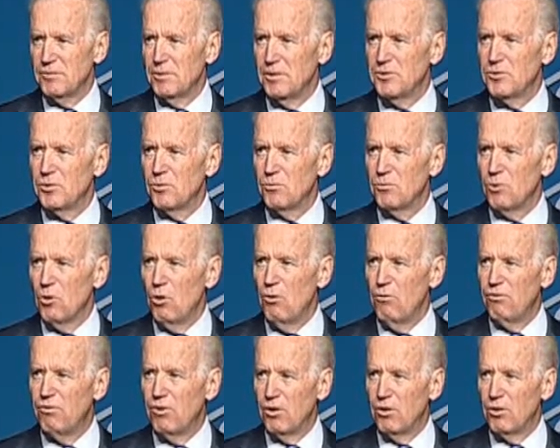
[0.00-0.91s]
to
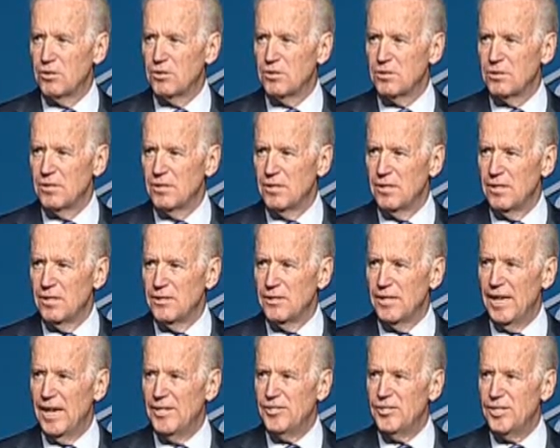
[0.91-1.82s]
enroll folks,
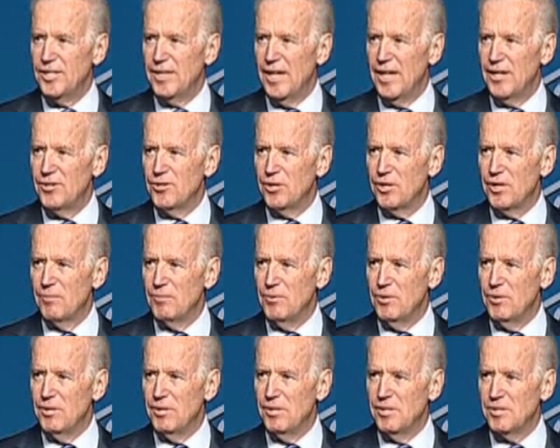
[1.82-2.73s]
to educate your
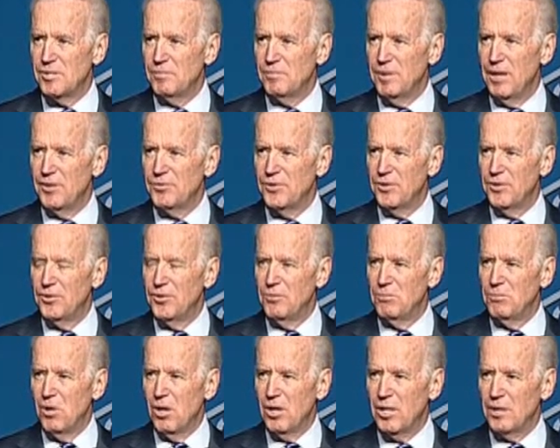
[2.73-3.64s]
communities about the new
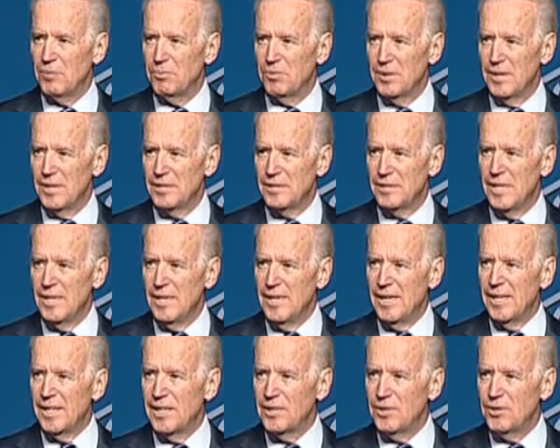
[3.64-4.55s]
marketplace,
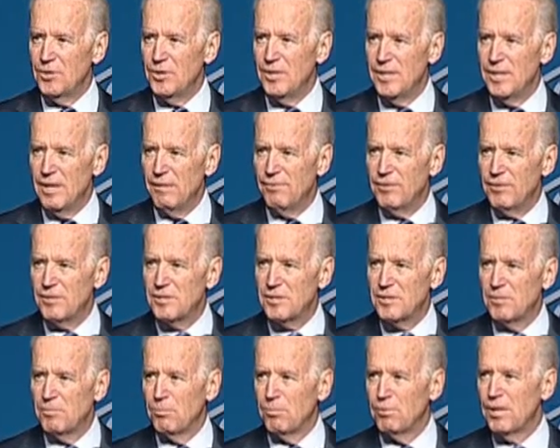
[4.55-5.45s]
including efforts
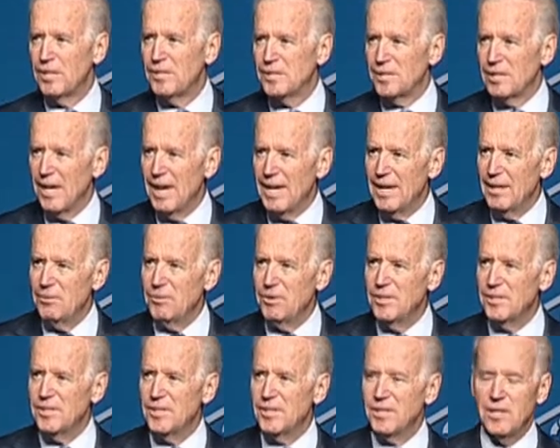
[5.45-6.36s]
to bridge
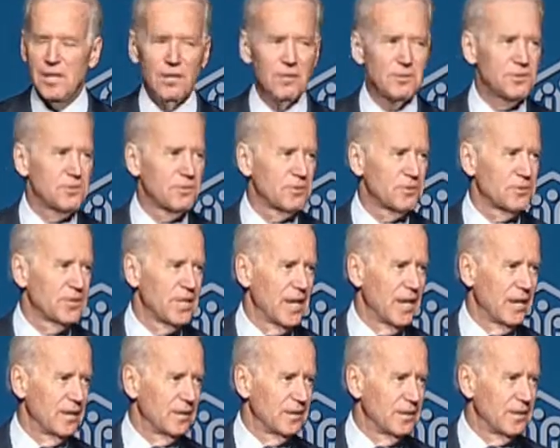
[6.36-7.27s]
language and cultural
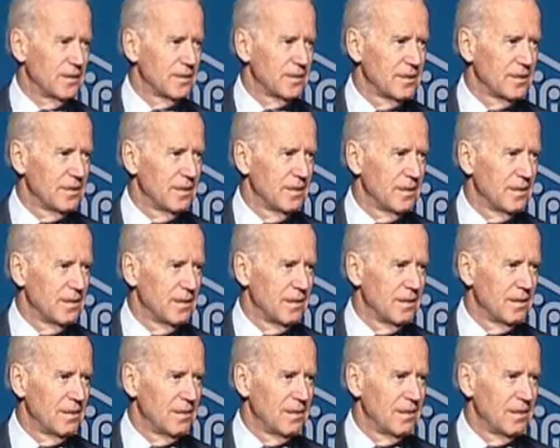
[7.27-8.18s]
challenges.
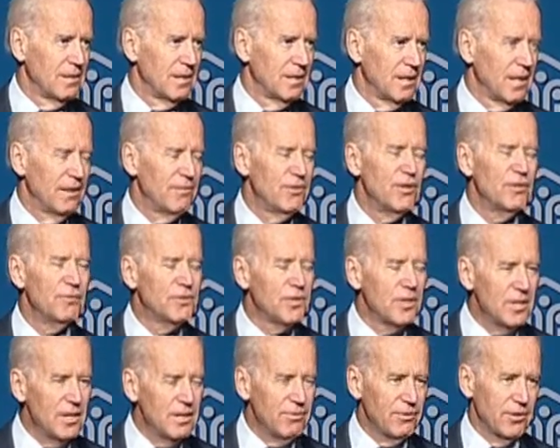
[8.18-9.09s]
And you've
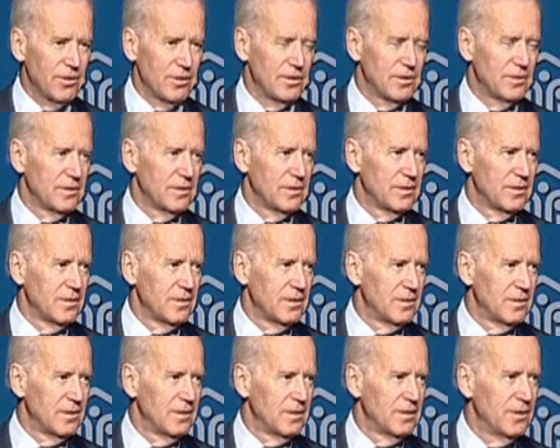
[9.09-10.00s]
delivered.
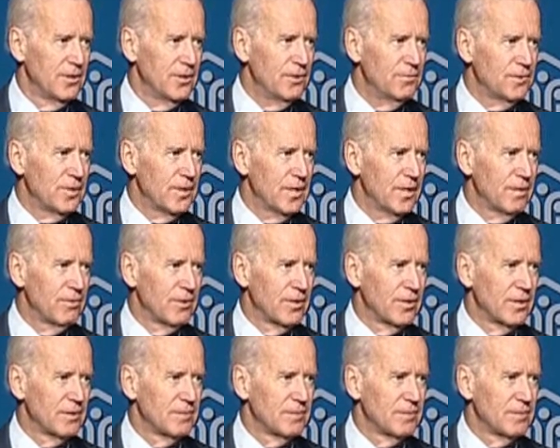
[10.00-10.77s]
You've delivered.